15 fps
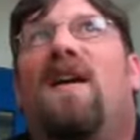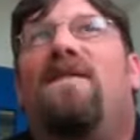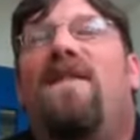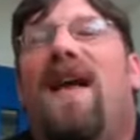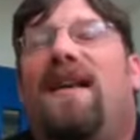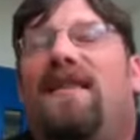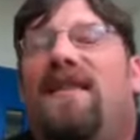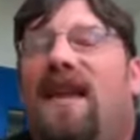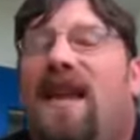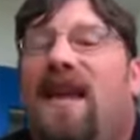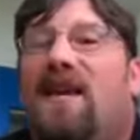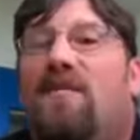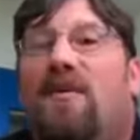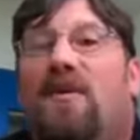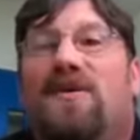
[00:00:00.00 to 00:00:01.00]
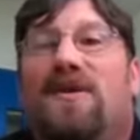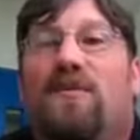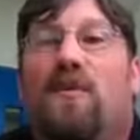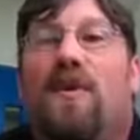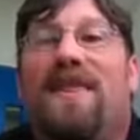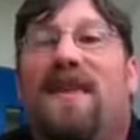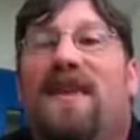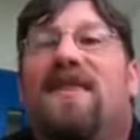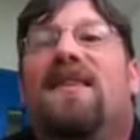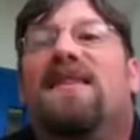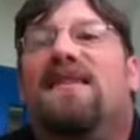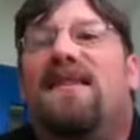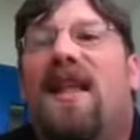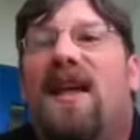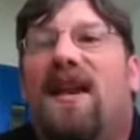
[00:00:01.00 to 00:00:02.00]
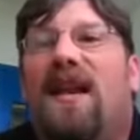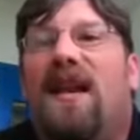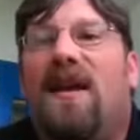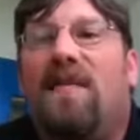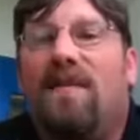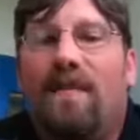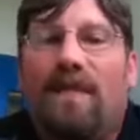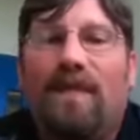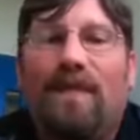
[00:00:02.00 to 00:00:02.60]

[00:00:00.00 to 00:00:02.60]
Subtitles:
affect the animals within the study.